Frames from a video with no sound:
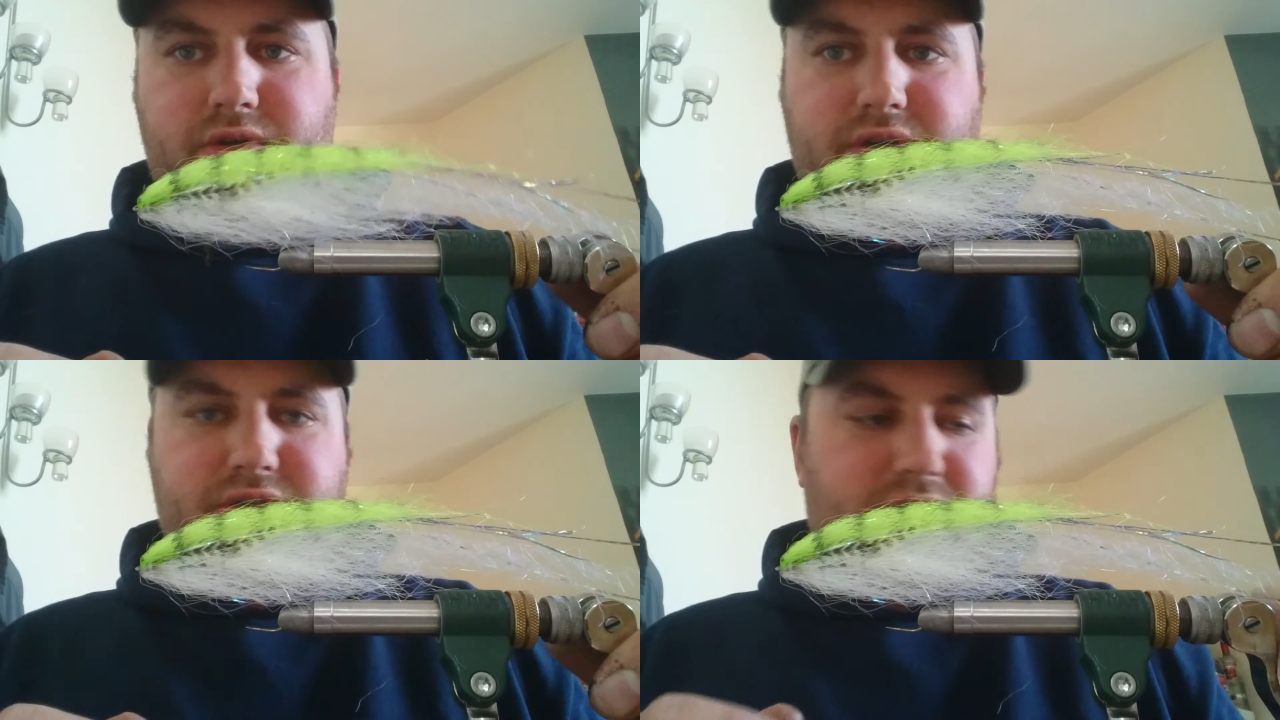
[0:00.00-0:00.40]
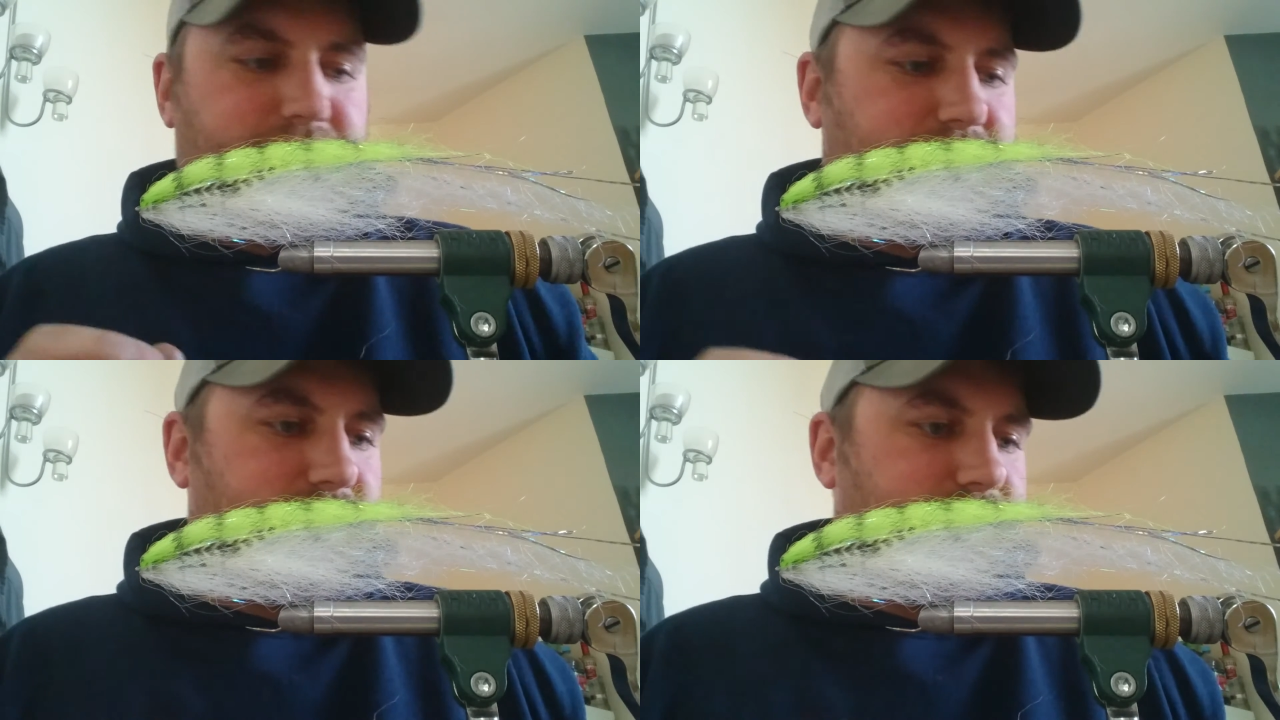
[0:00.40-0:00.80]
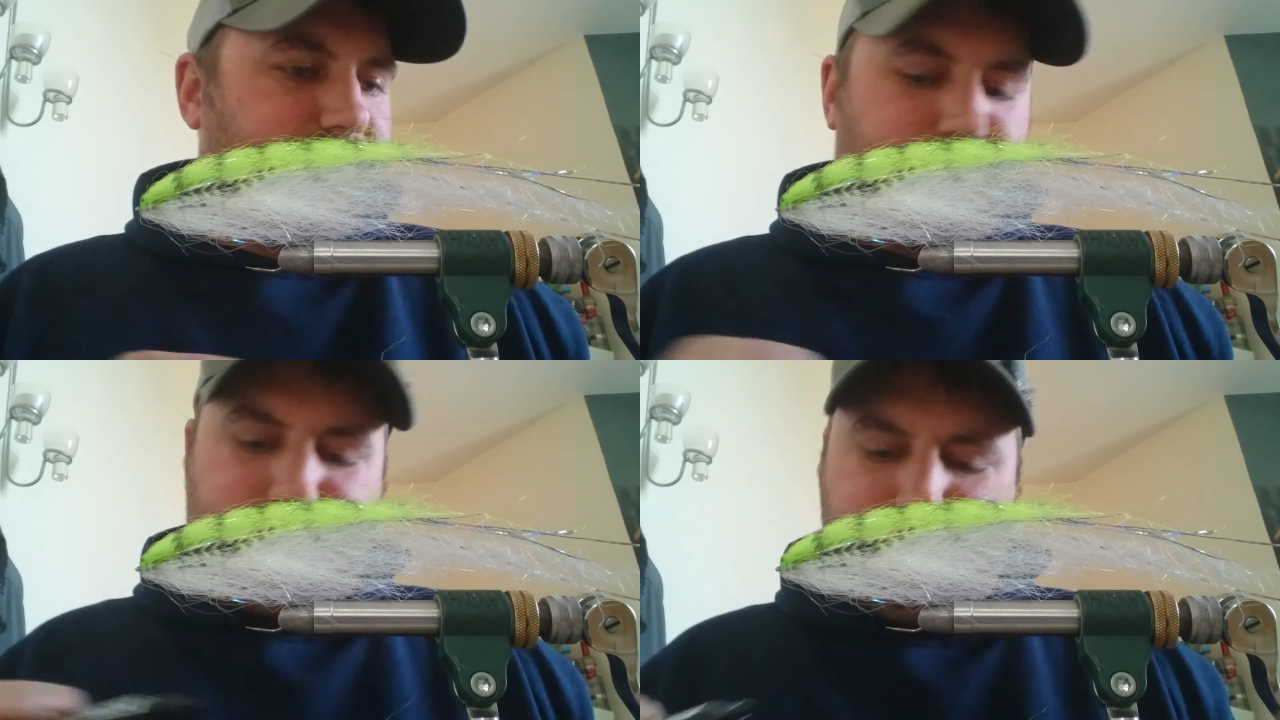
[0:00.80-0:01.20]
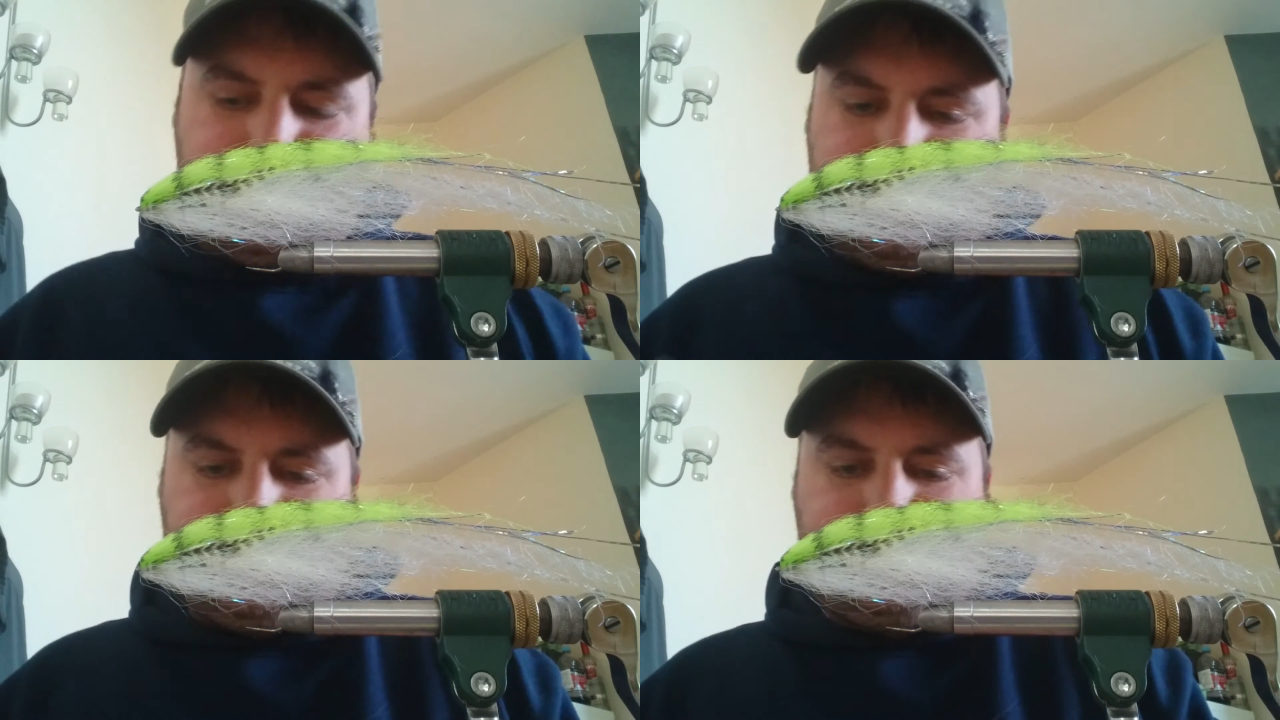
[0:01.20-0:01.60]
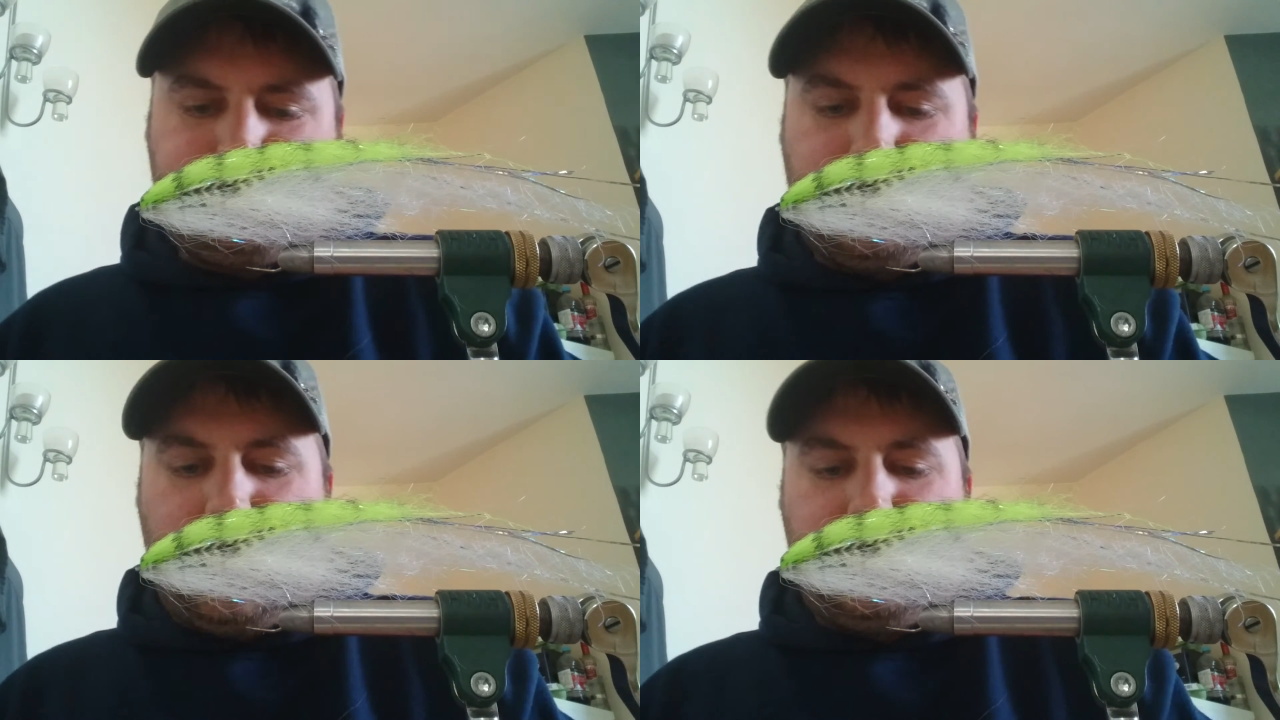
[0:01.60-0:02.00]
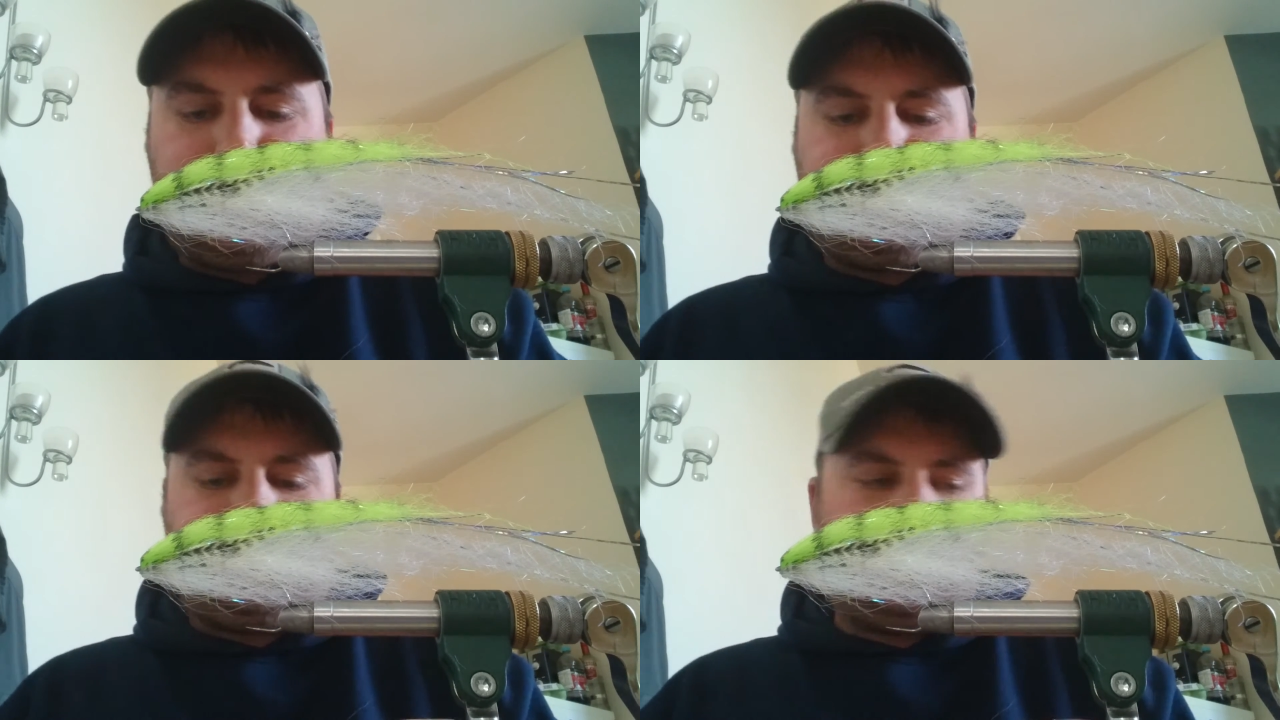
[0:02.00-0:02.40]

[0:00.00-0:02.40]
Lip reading: So that's it. Mark.